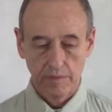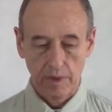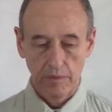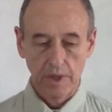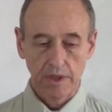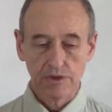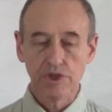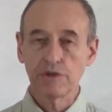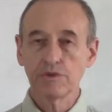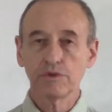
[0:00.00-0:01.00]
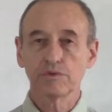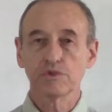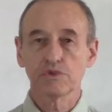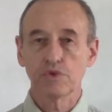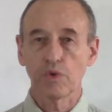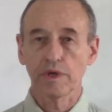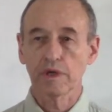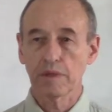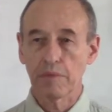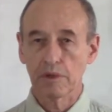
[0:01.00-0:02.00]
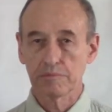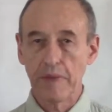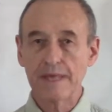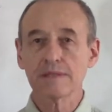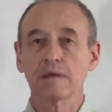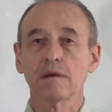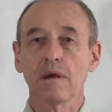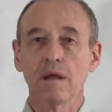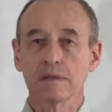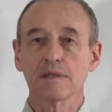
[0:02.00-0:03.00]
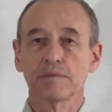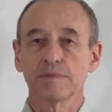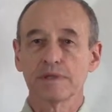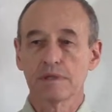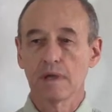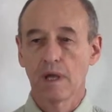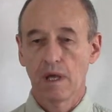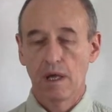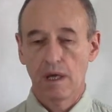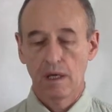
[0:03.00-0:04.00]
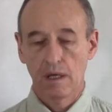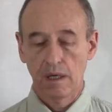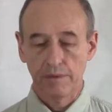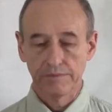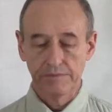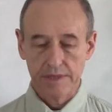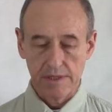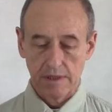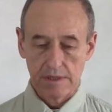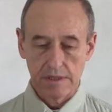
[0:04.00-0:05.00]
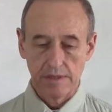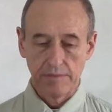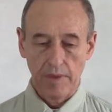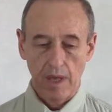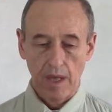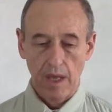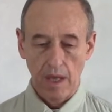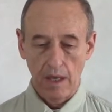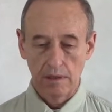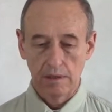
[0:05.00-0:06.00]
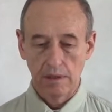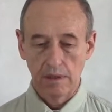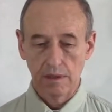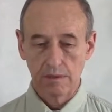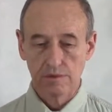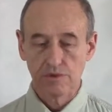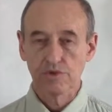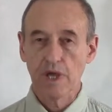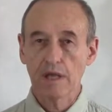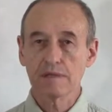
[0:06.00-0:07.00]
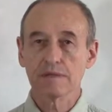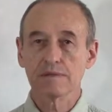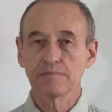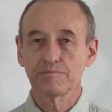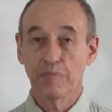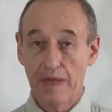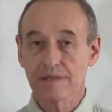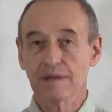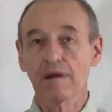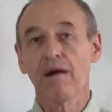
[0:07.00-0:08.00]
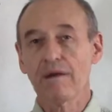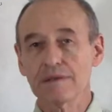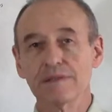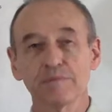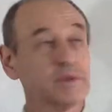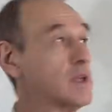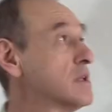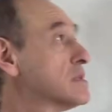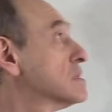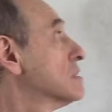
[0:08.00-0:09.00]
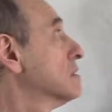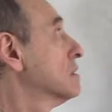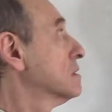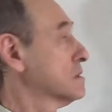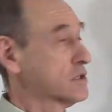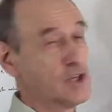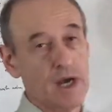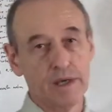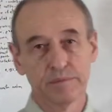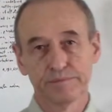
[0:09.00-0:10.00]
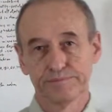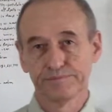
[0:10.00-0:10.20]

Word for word: We continue talking about basic concepts of physics, and today's basic concept is the time.